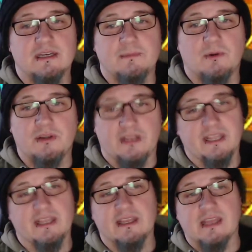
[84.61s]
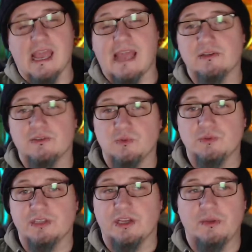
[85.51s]
on here and
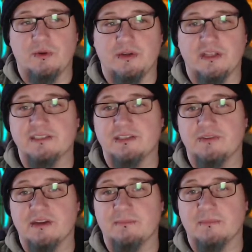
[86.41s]
also on Instagram.